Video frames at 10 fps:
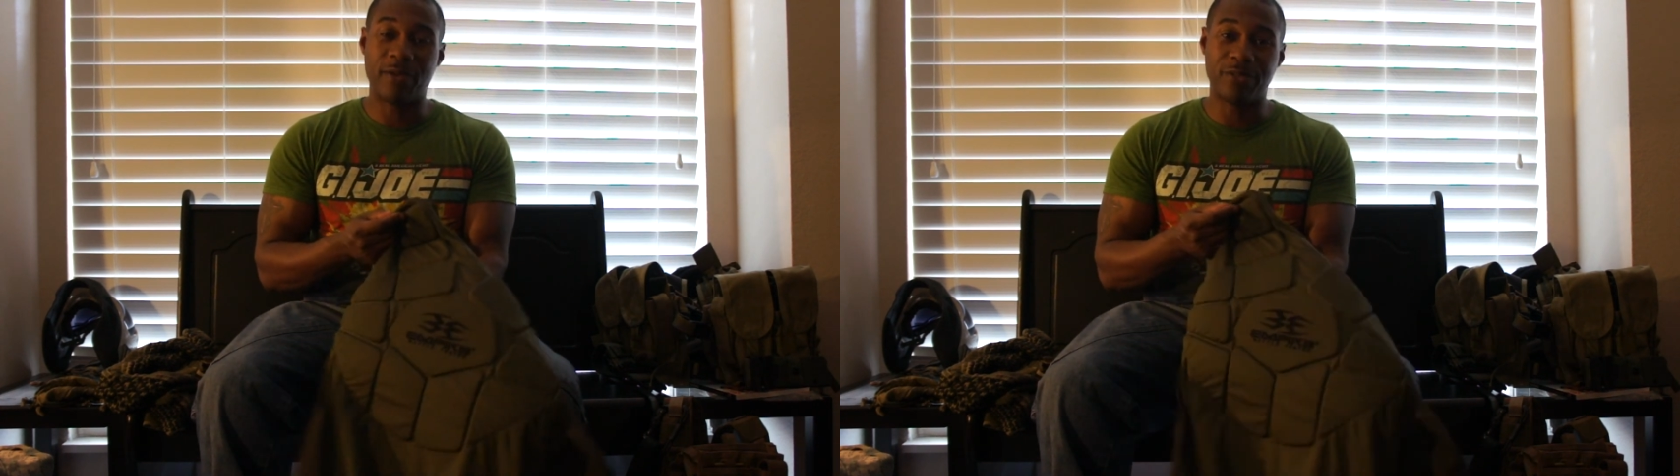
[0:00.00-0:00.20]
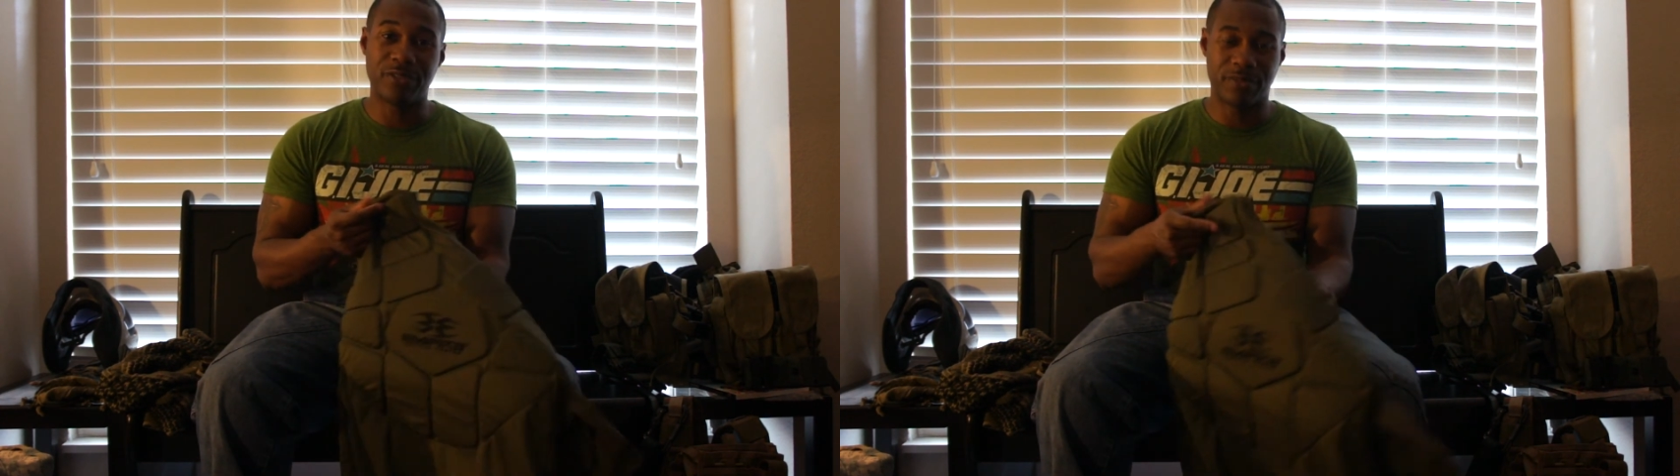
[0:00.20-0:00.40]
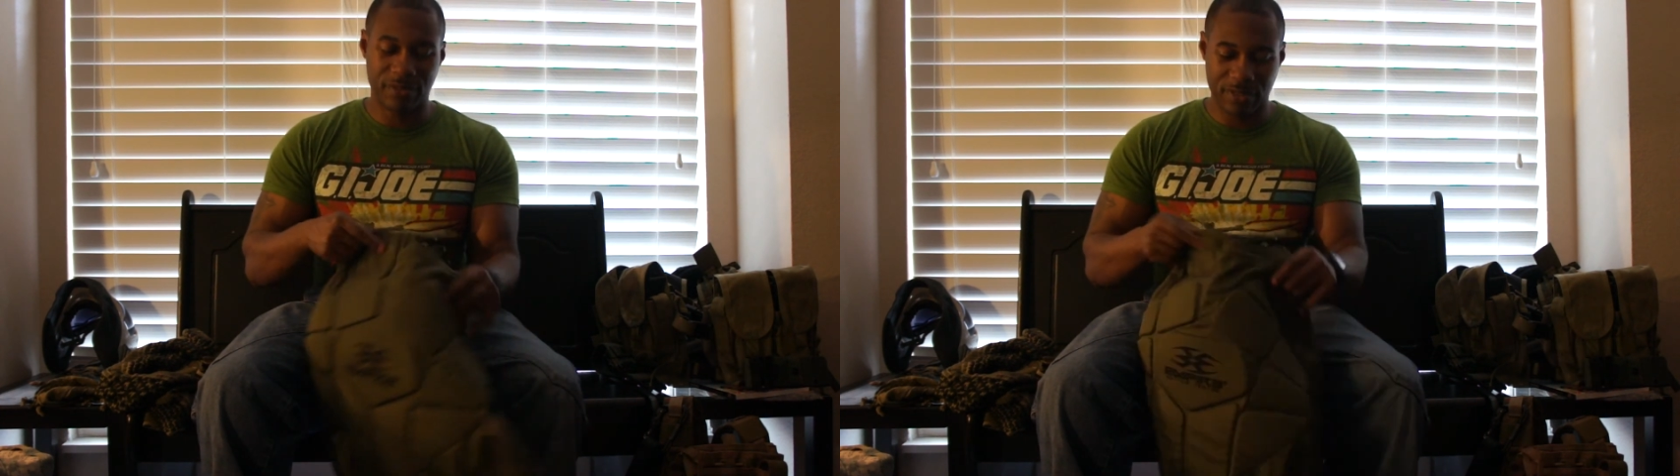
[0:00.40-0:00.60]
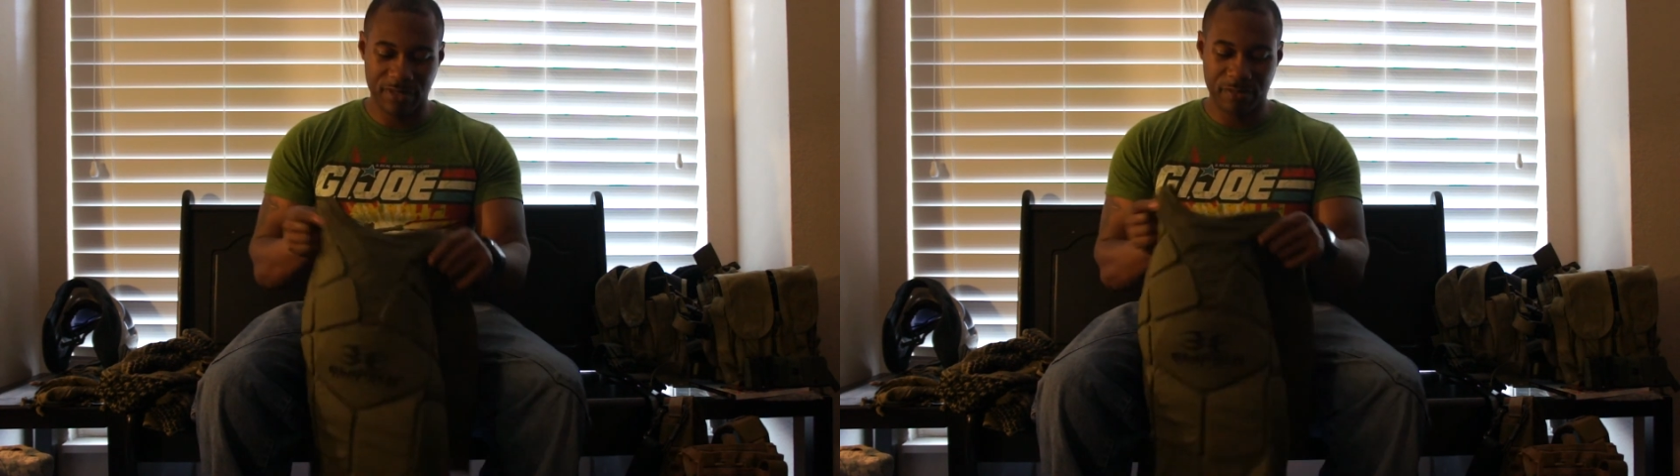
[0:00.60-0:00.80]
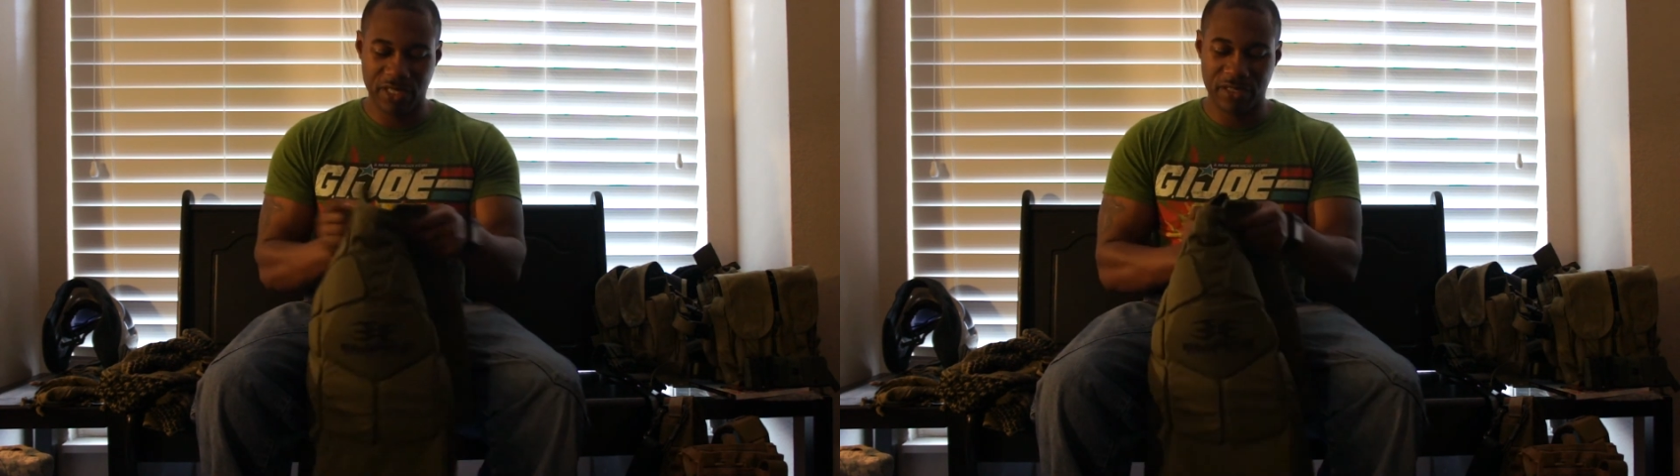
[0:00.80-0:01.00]
was
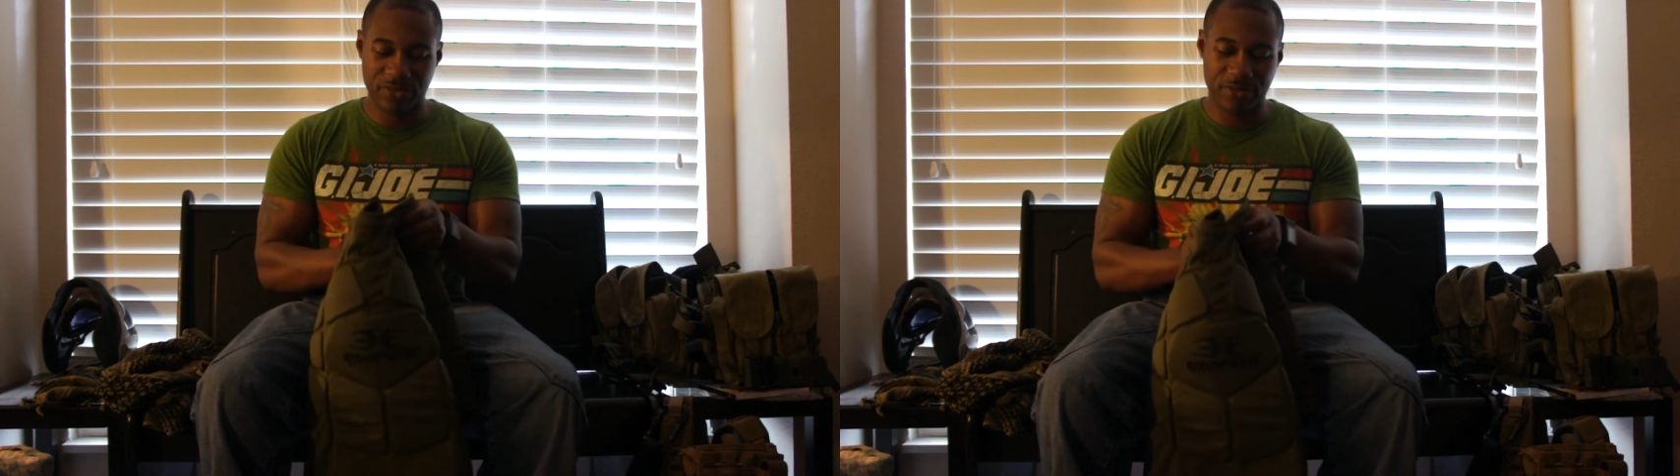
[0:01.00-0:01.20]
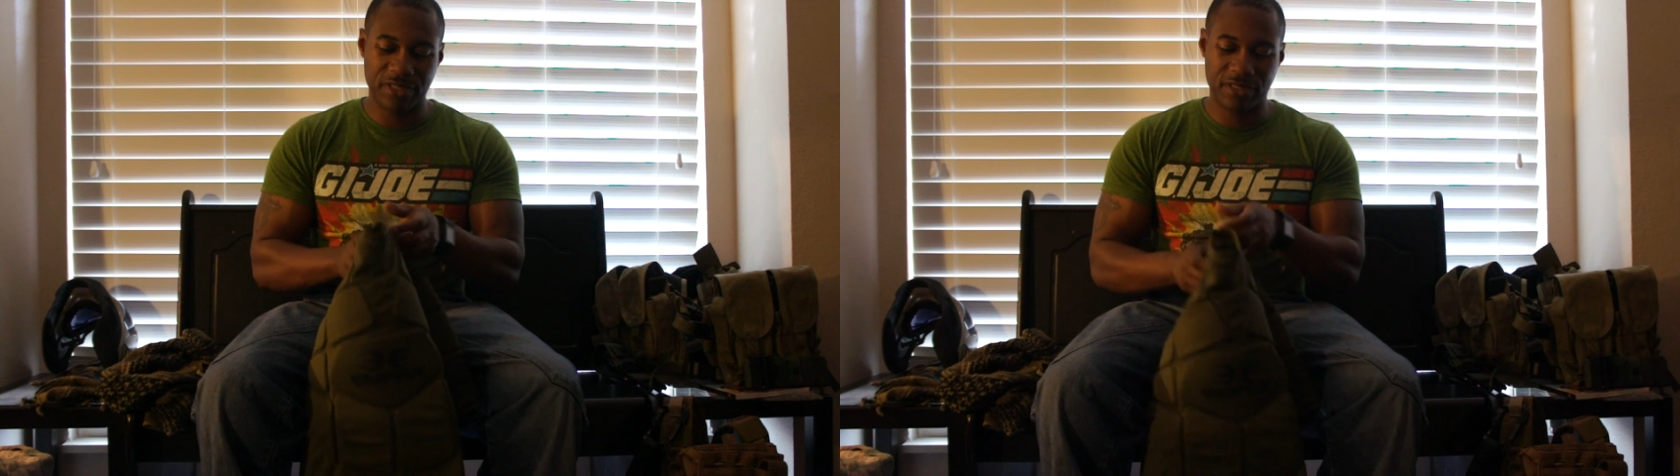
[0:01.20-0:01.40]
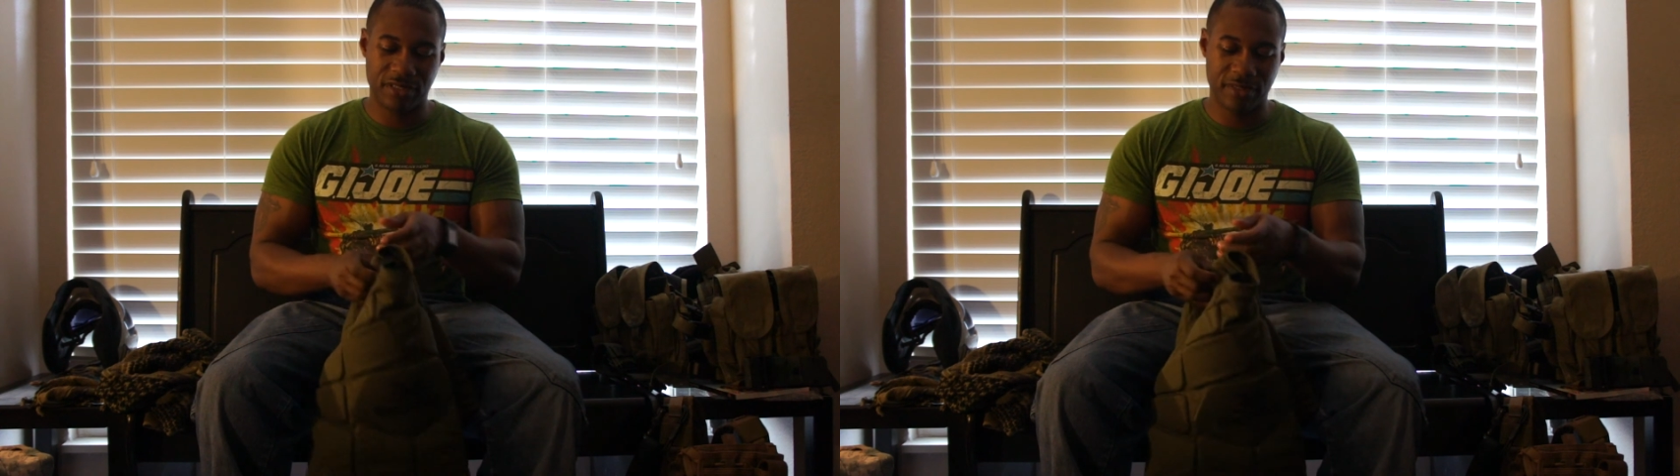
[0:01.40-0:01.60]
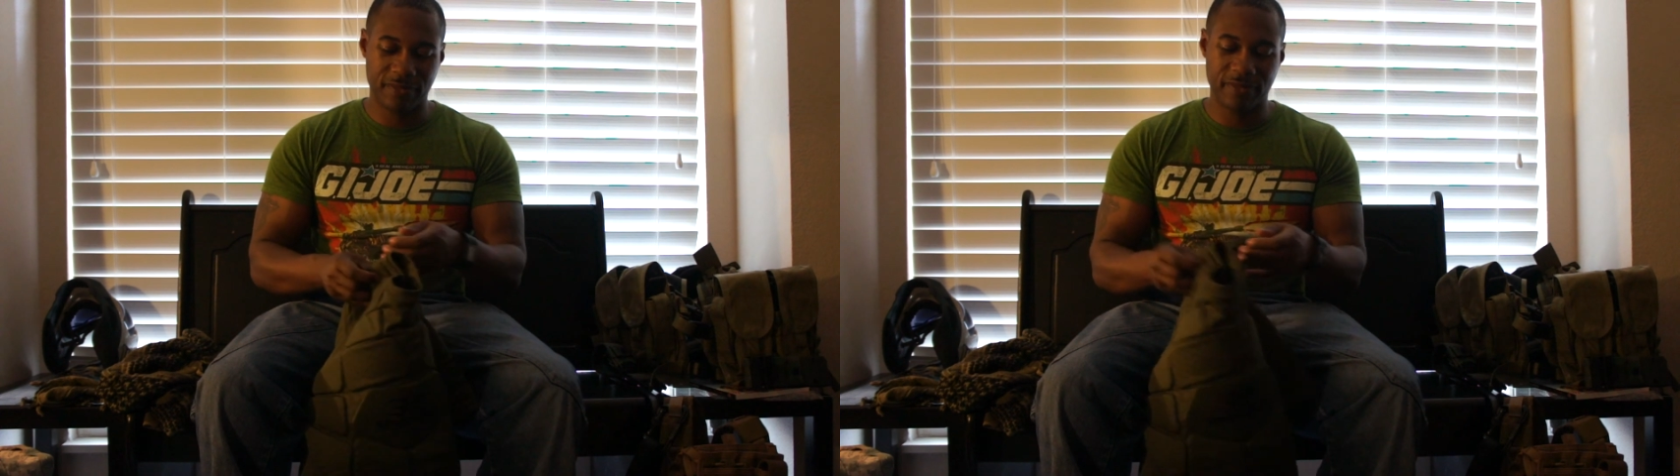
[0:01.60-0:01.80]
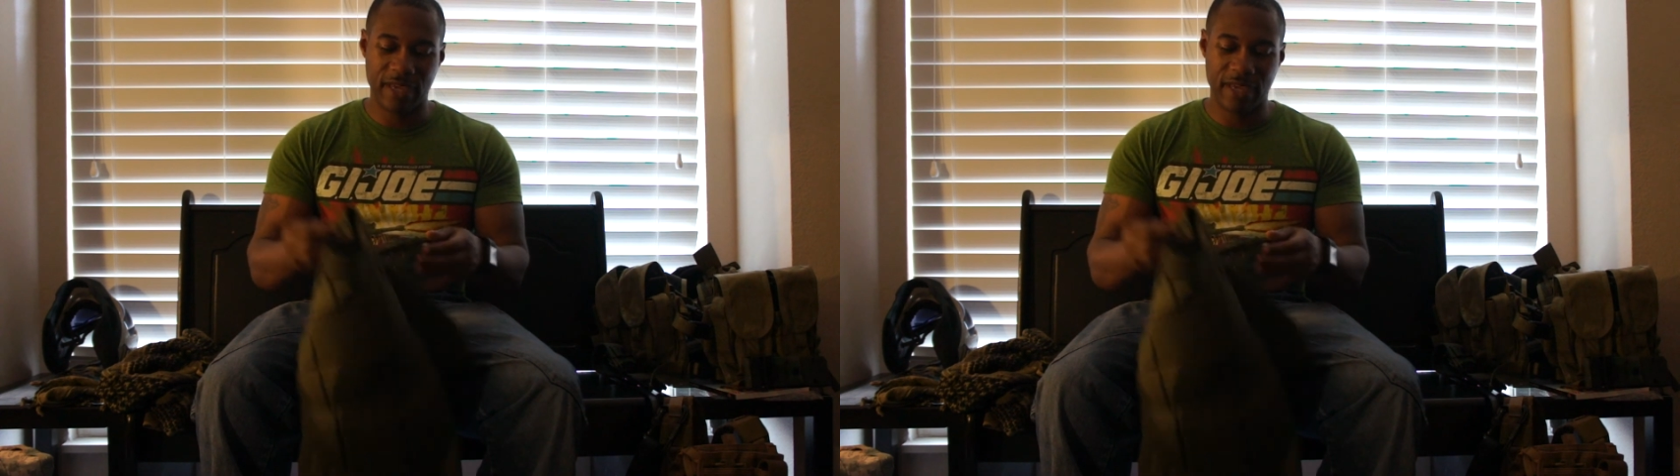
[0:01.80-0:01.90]
the biggest reason of,